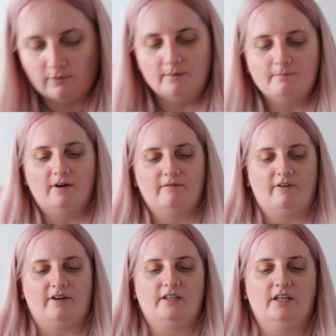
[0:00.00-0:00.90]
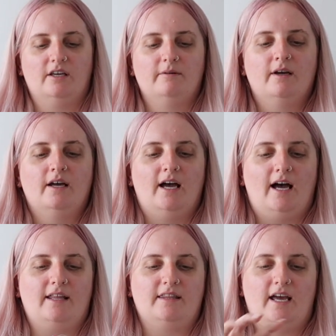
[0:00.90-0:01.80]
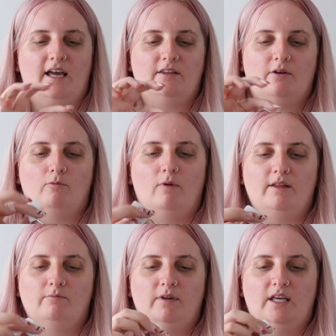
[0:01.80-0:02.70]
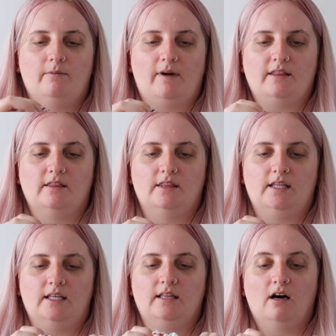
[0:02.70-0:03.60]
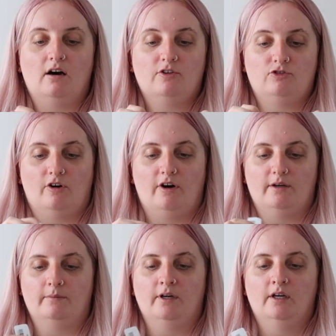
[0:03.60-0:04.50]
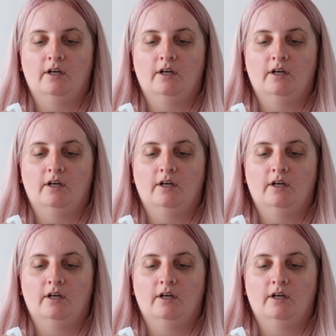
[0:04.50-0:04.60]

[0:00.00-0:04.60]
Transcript: one, but very cute. And then when we went the last time